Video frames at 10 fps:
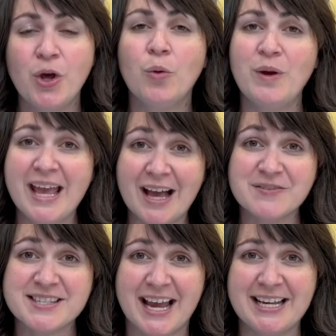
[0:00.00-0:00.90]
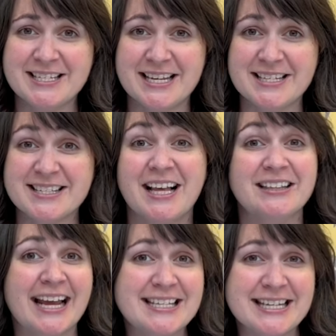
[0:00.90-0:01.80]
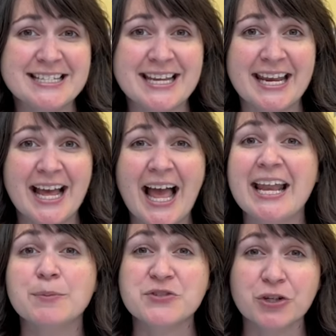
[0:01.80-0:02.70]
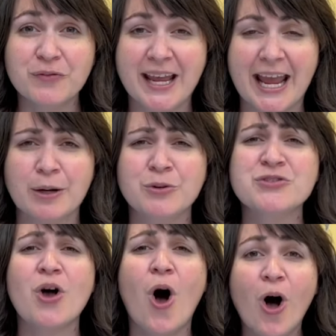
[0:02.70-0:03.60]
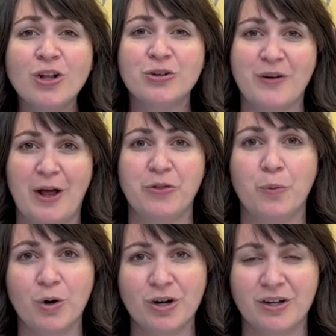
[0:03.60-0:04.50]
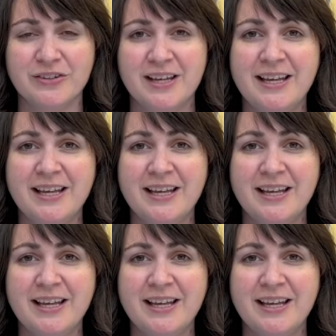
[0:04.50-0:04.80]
We have scientists collecting data and observing animals all around the world.